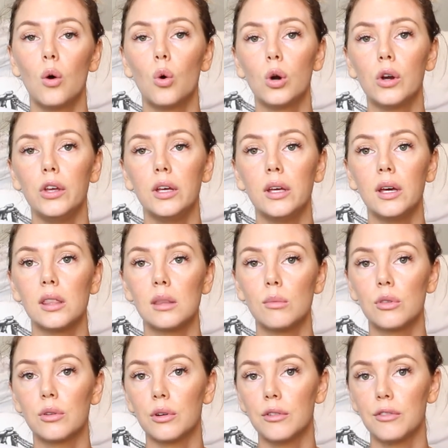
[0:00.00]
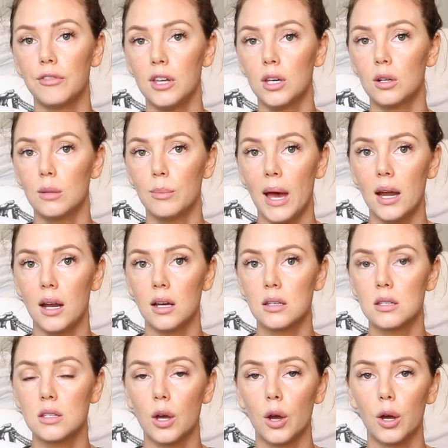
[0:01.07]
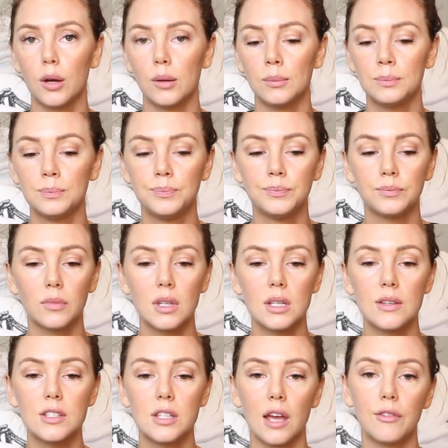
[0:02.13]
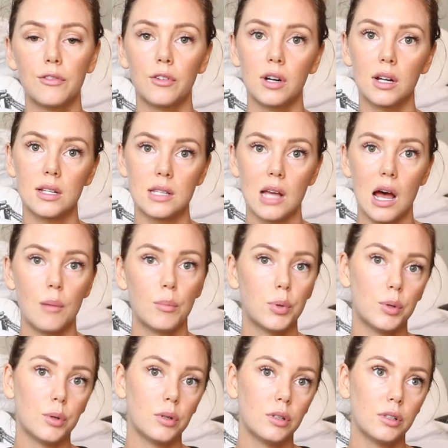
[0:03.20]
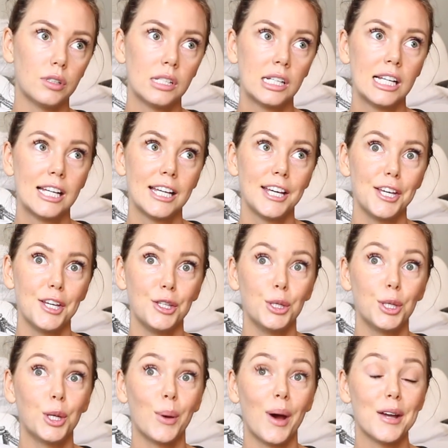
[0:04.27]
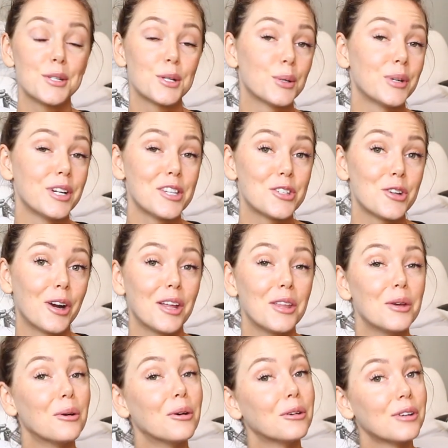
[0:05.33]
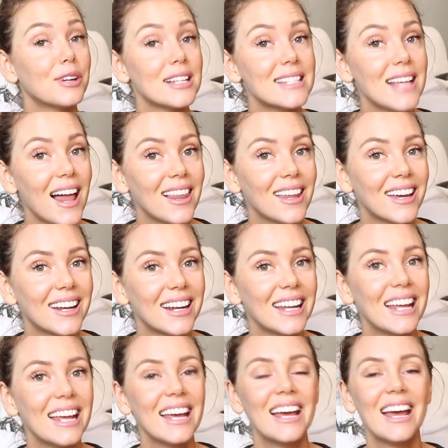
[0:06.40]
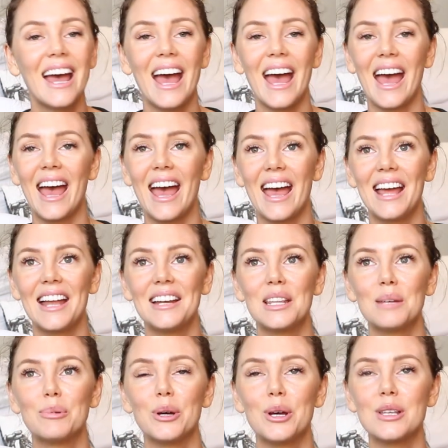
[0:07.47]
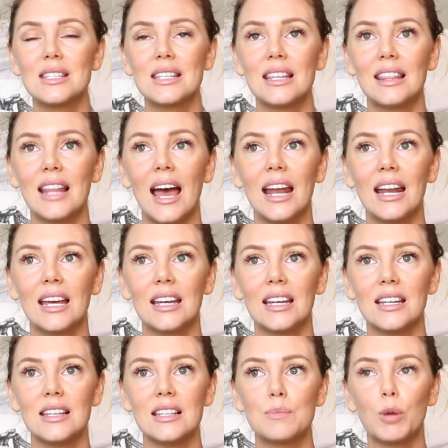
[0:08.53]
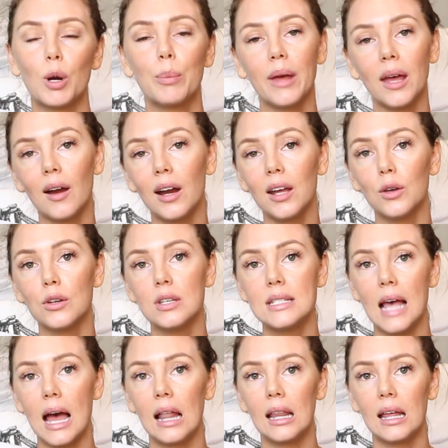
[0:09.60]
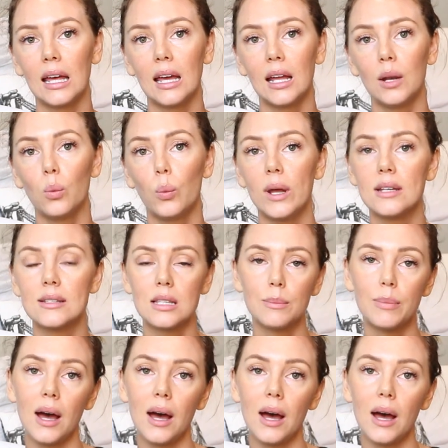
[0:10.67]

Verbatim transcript: or you can get them through fecal matter. So say for example you go out to a restaurant and you order a salad, and the person that is preparing your salad went to the